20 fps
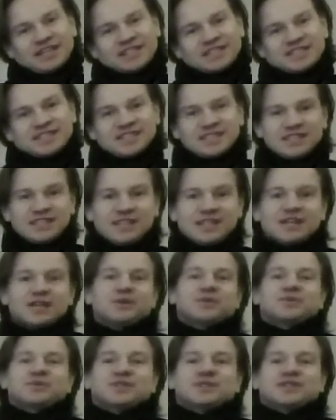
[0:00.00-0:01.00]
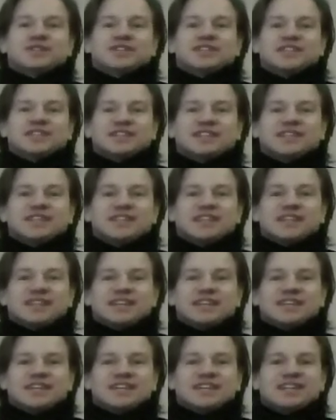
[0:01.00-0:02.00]
see how you can
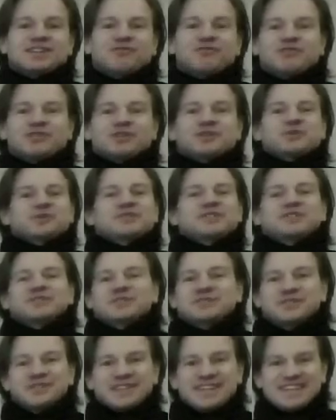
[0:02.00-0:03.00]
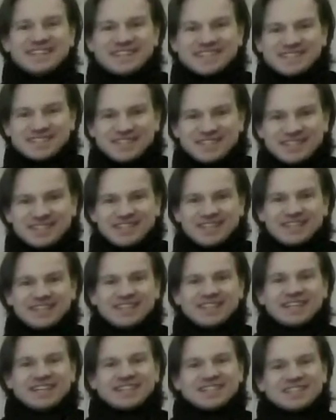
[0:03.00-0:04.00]
get a flow in your creation
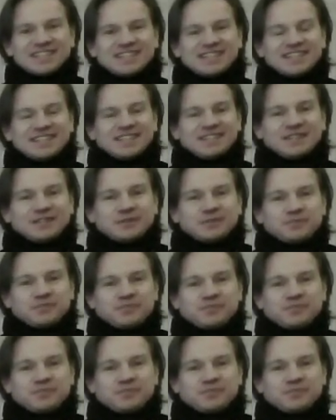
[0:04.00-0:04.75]
and actually